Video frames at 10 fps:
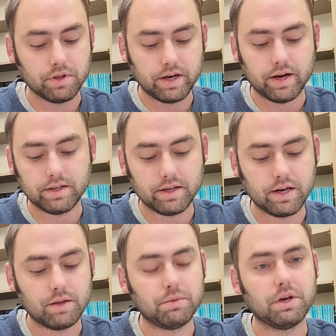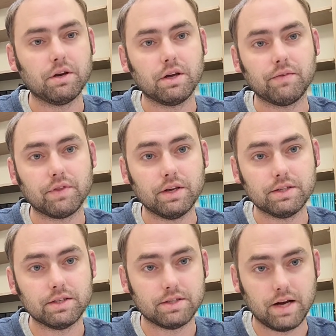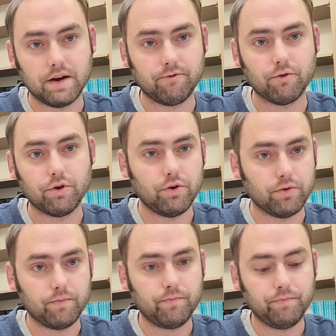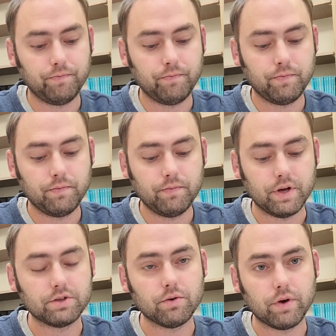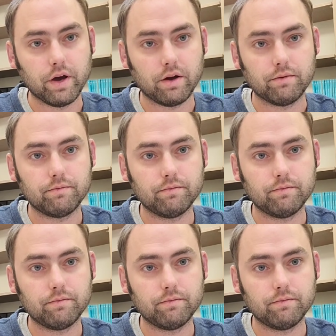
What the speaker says: And like I said at the beginning, if this is not for you, that's okay.